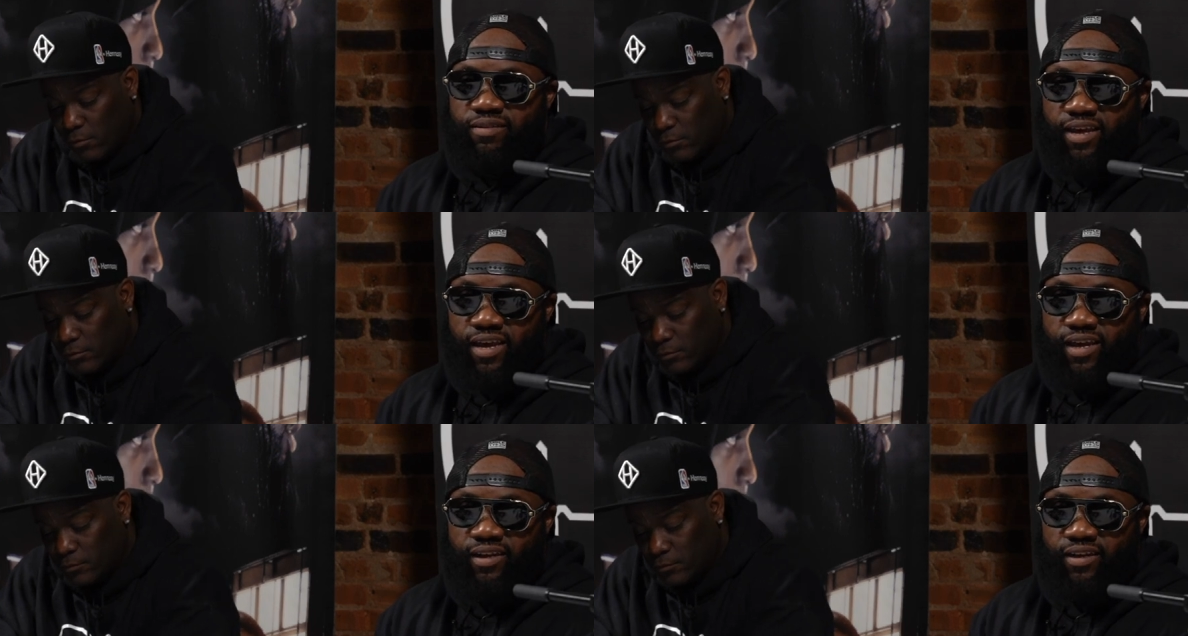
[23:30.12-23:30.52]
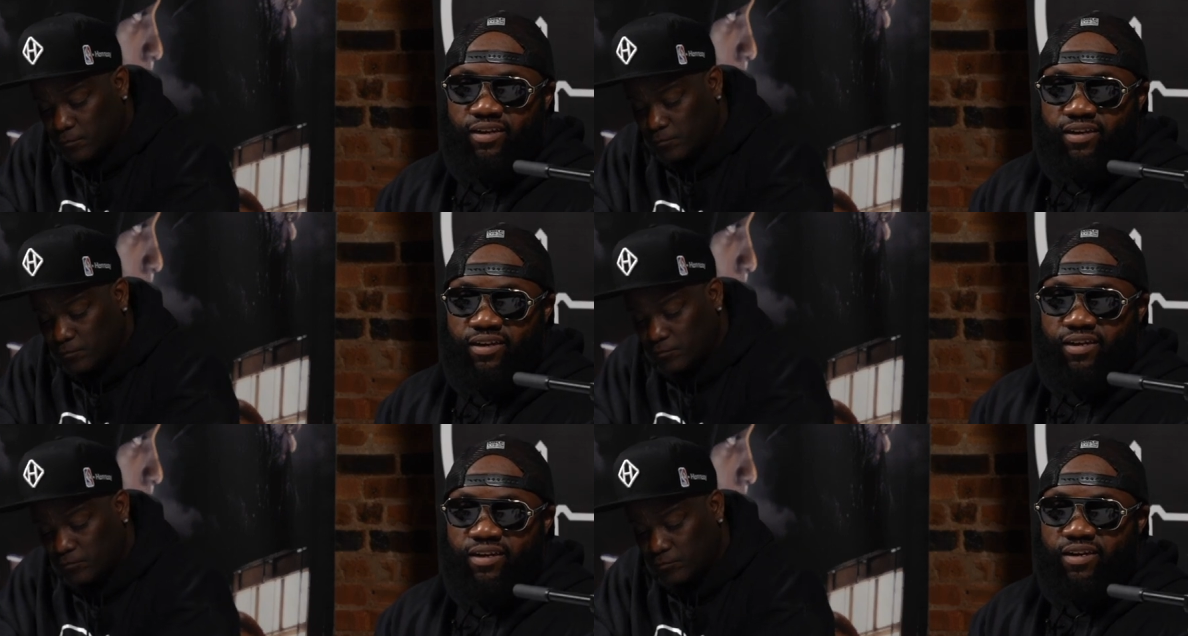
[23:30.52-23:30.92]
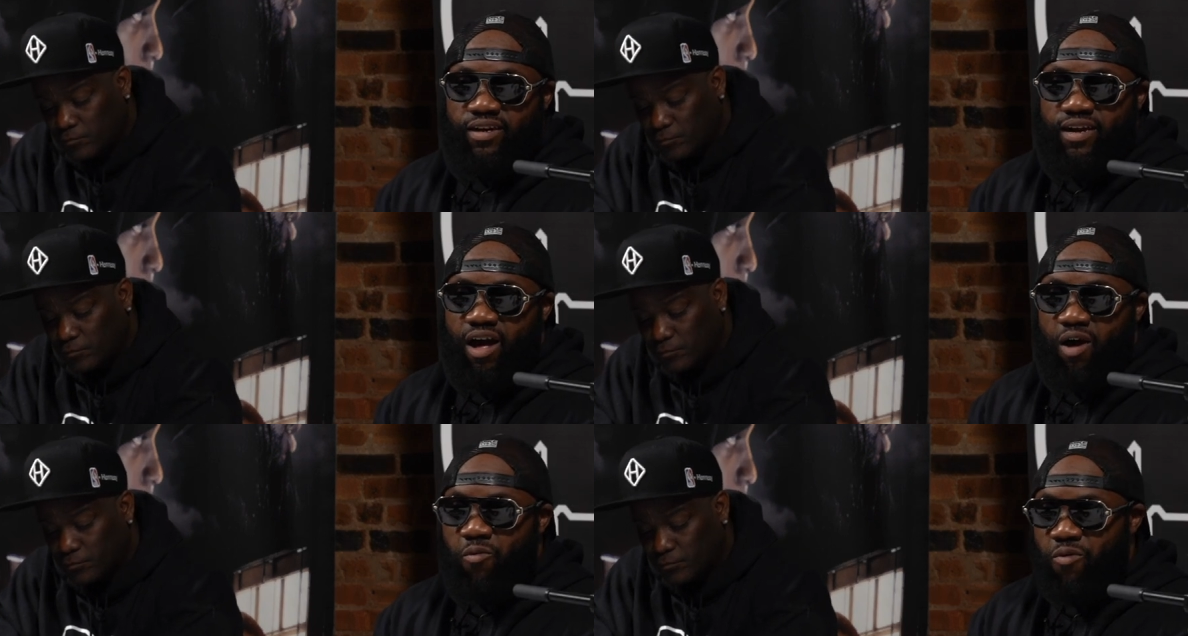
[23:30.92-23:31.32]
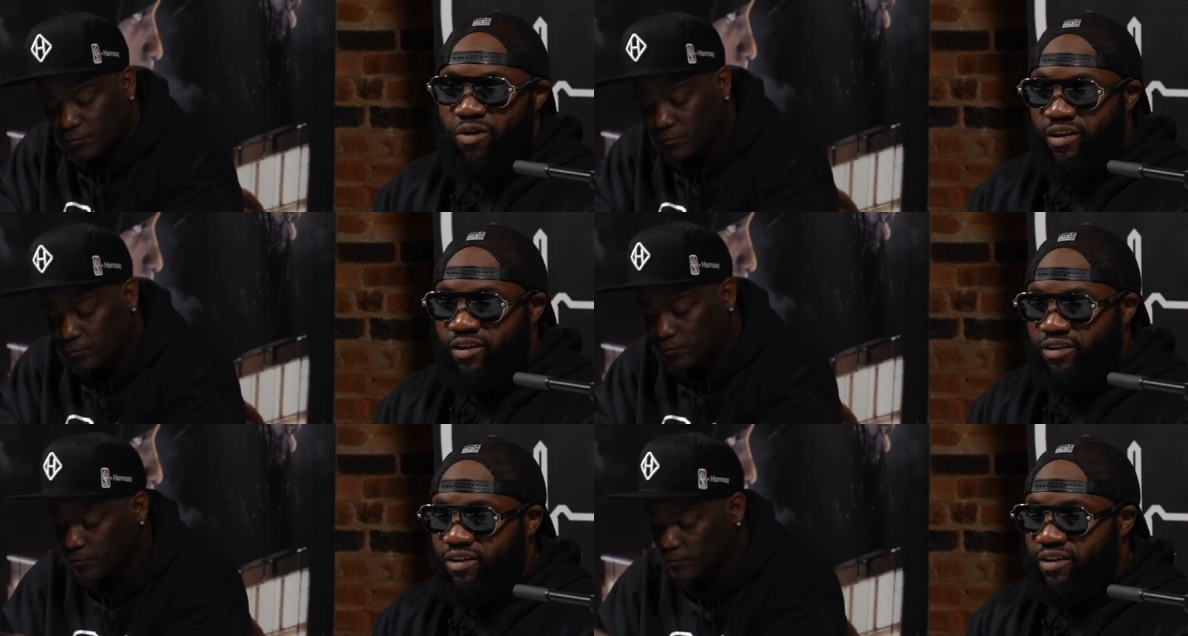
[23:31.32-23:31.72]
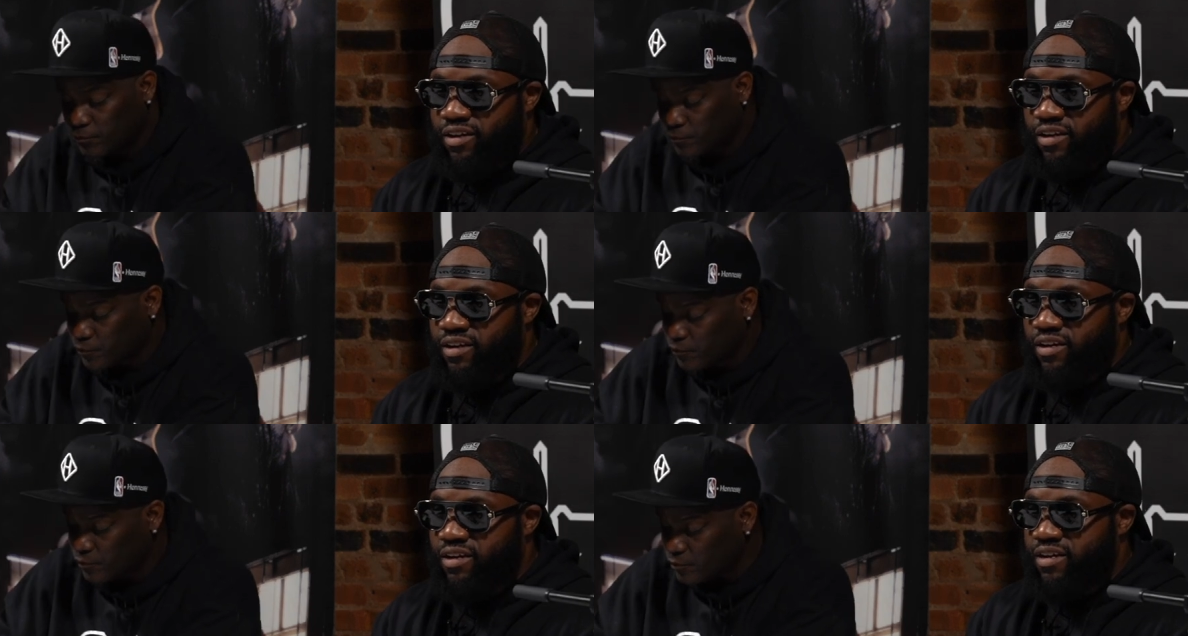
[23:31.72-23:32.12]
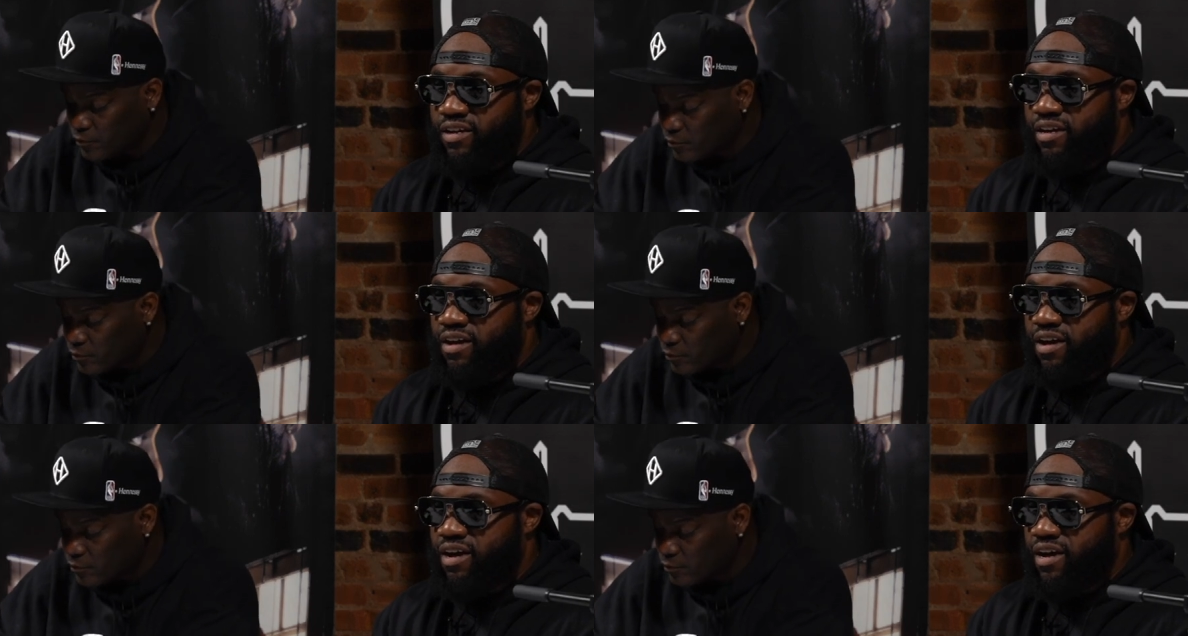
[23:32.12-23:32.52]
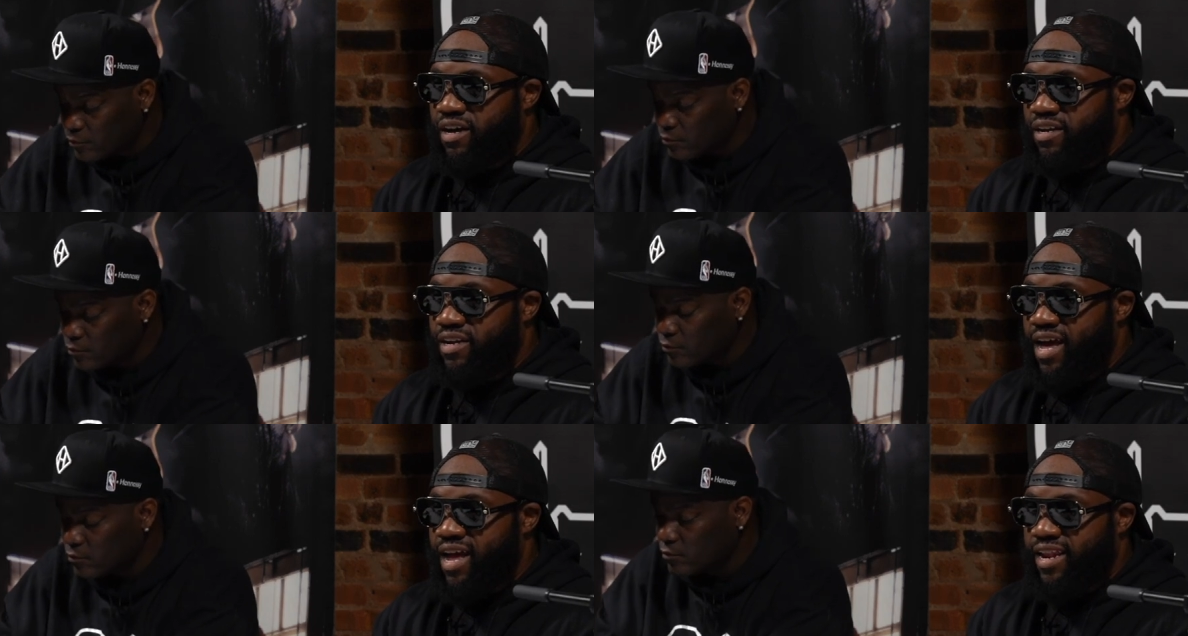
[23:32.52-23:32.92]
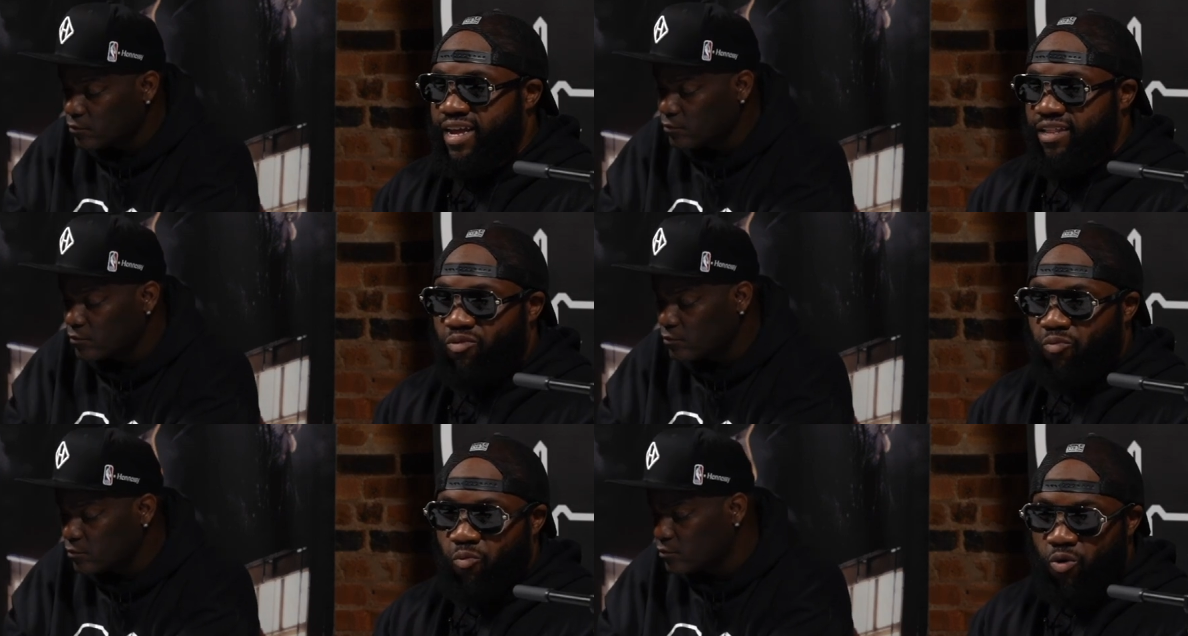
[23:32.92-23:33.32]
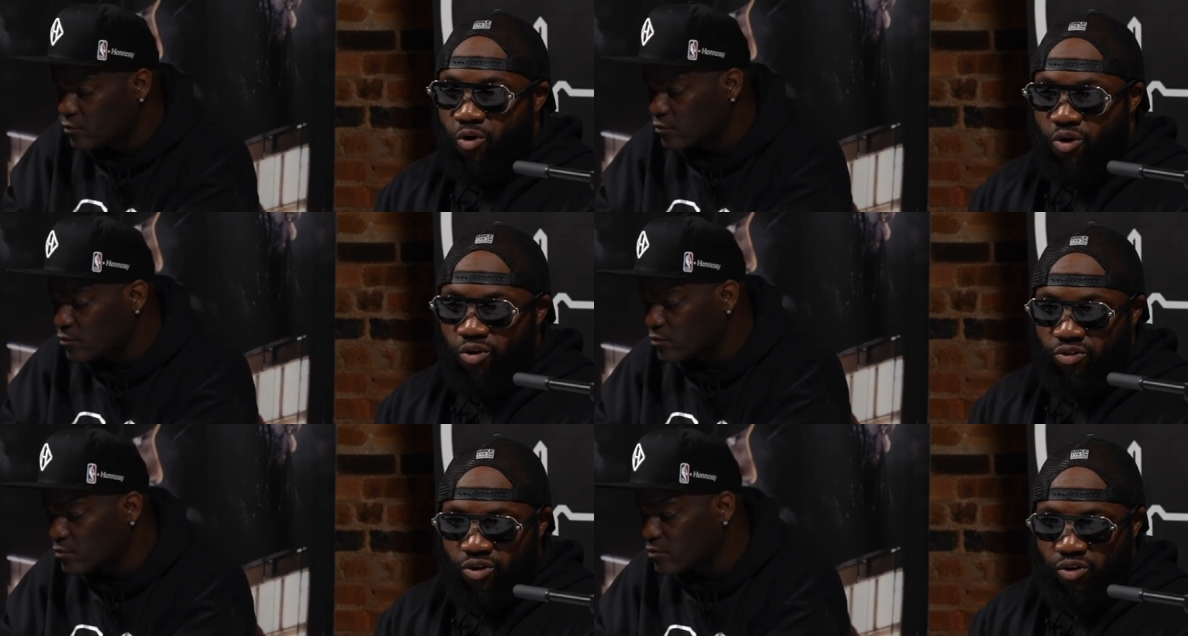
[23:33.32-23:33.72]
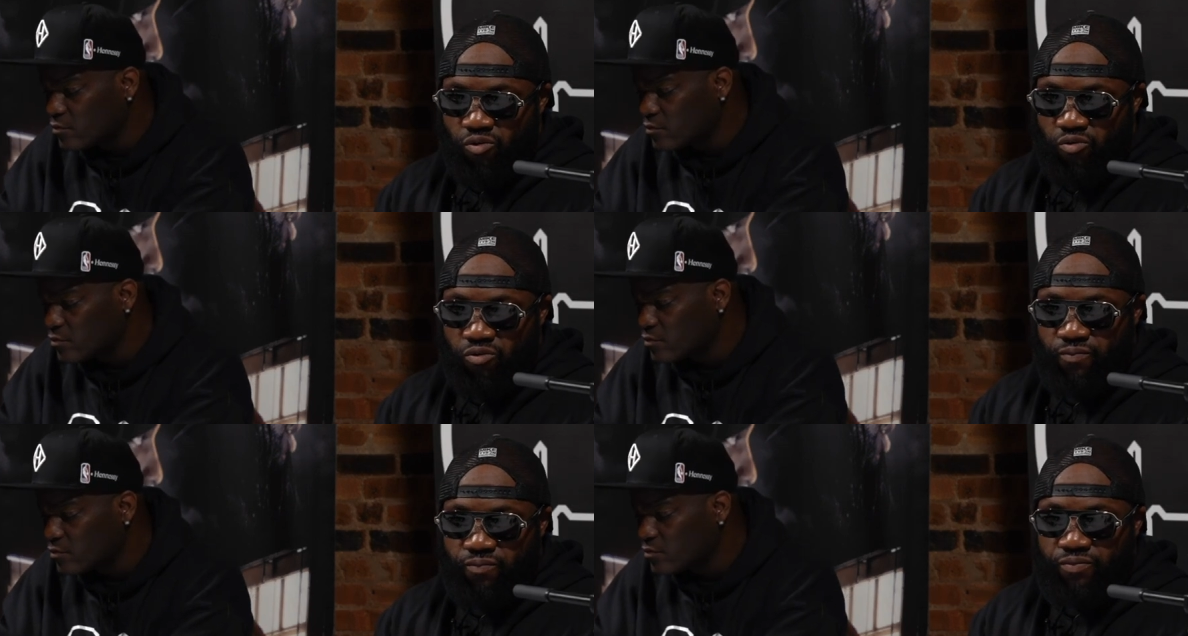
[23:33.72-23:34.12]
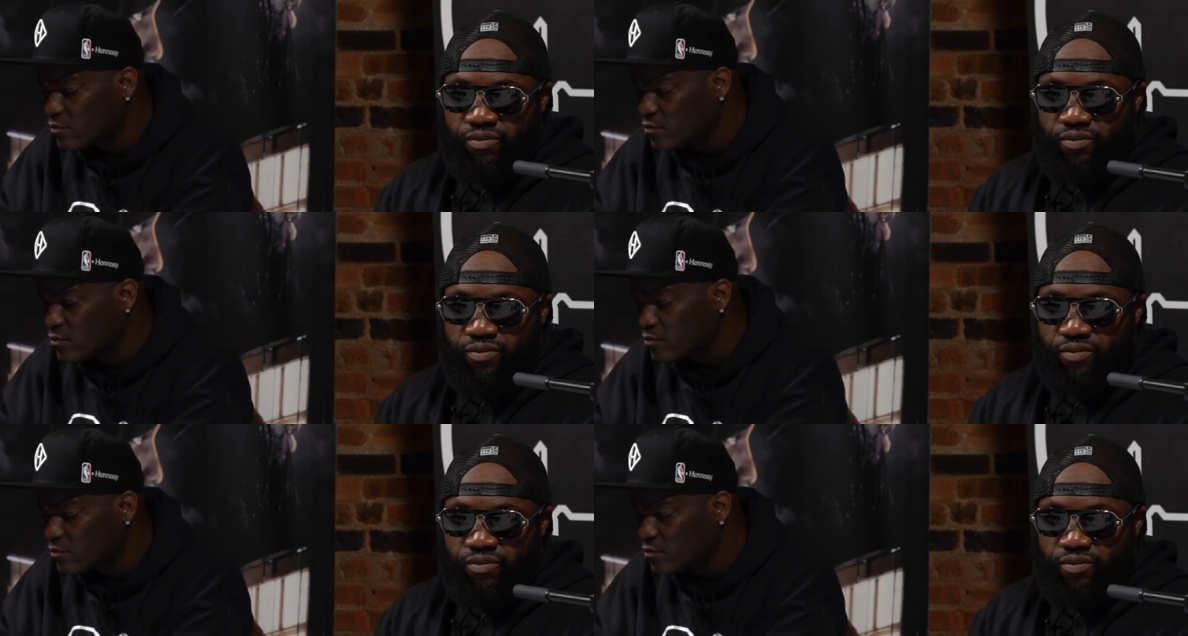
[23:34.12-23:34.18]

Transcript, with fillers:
Speaker 1: that. I wanted to uh, not let the world know,